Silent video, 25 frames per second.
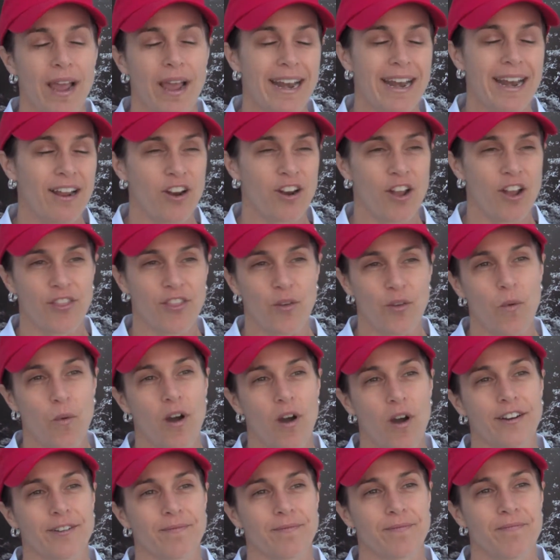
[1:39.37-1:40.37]
We're right out on the
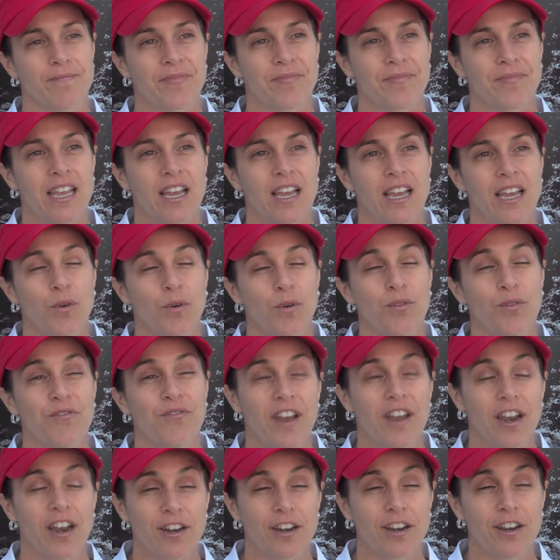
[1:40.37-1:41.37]
water. We're
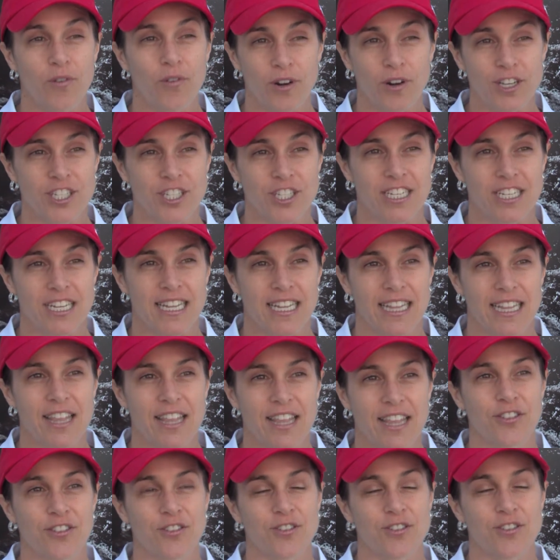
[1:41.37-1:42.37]
very
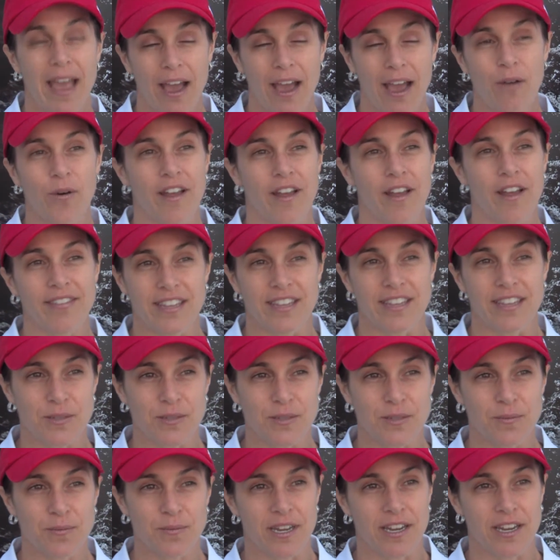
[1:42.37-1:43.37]
fortunate that there's power on
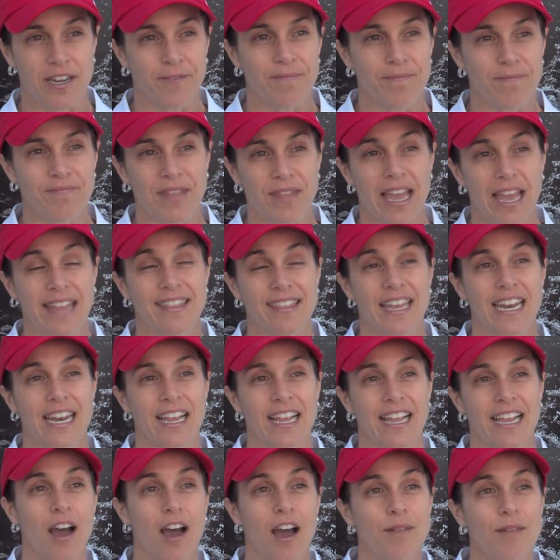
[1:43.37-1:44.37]
this pier and
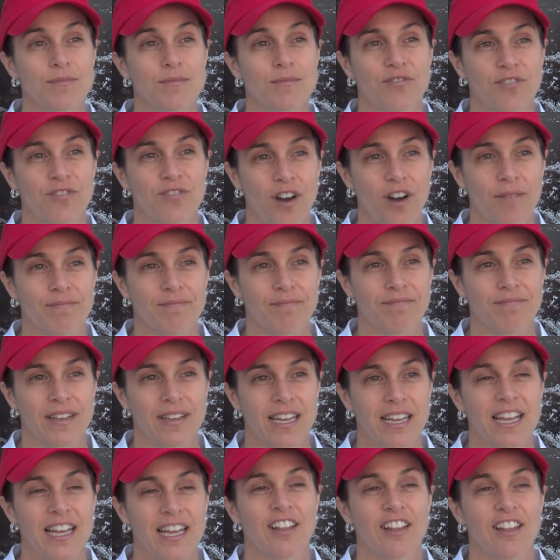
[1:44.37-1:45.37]
that it comes from
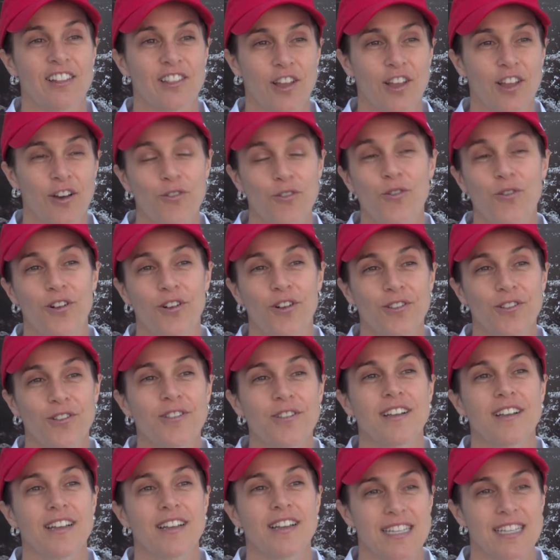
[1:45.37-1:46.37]

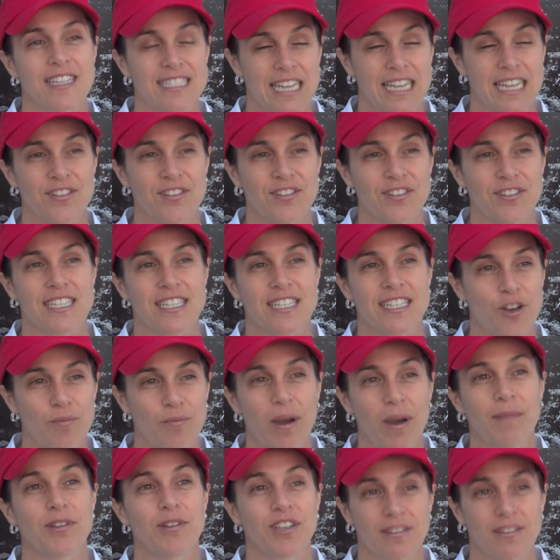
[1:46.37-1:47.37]
local San
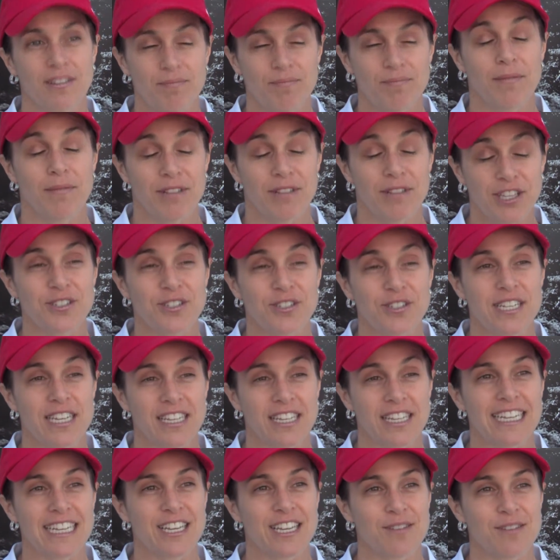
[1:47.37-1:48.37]
Francisco Public
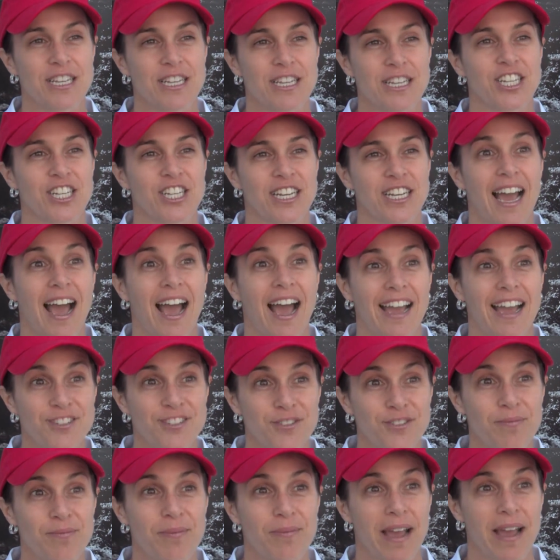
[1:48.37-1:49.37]
Utility Commission
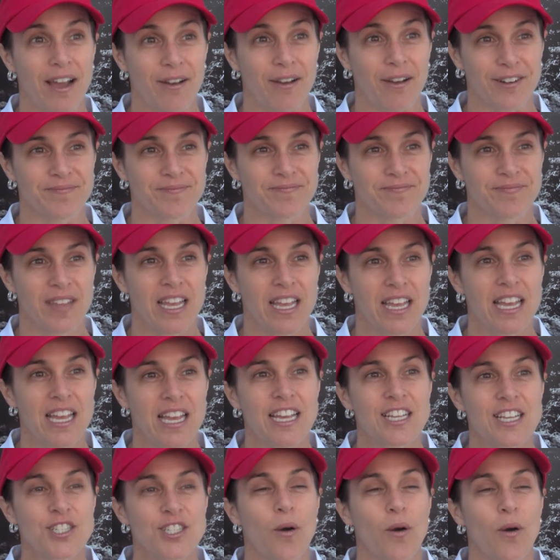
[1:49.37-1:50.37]
hydropower.
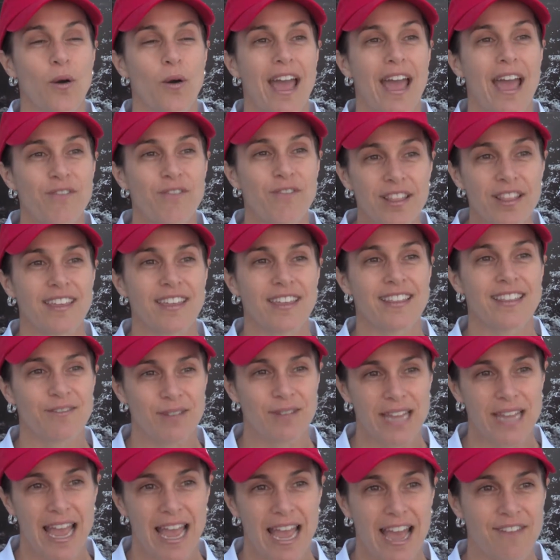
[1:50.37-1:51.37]
So
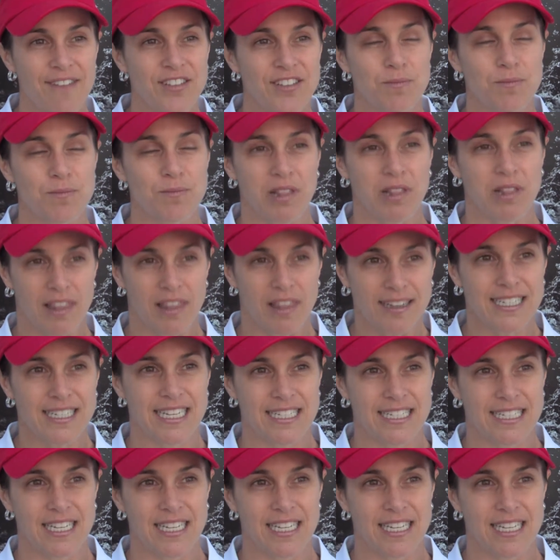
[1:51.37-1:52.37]
everything that we have is
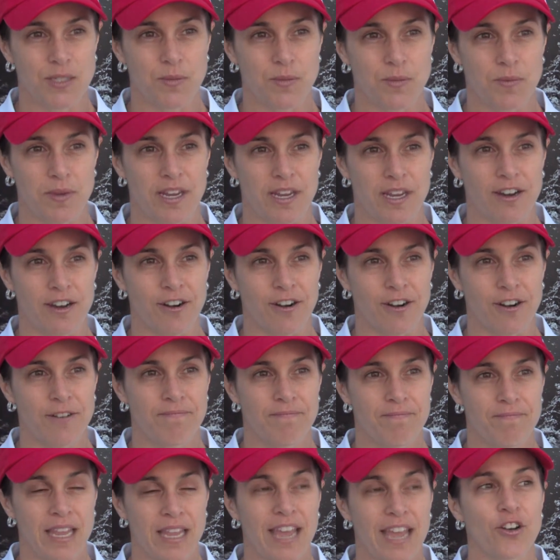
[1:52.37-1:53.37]
plugged into this pier
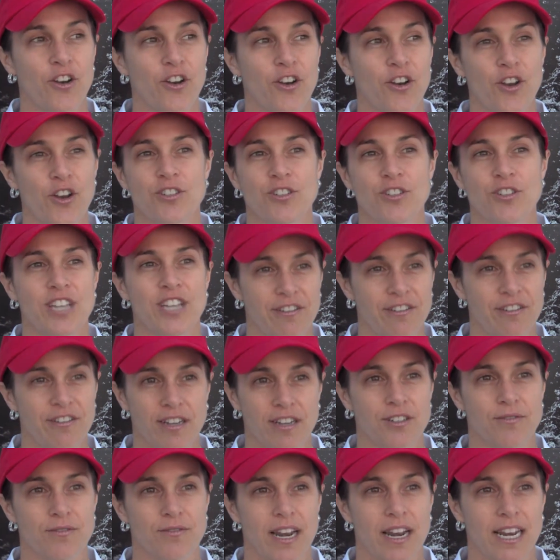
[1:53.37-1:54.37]
and there are no
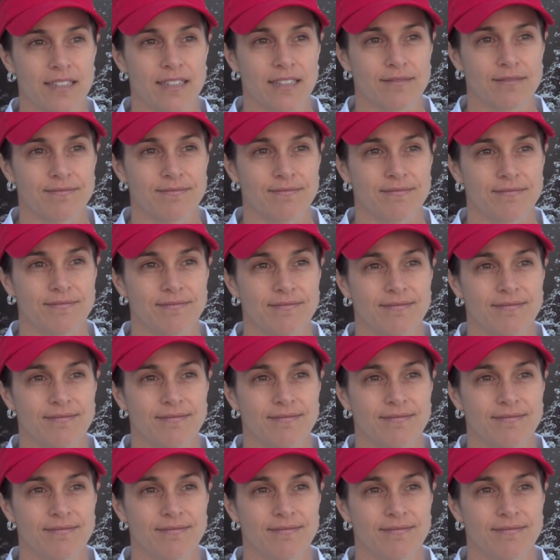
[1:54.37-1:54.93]
generators running.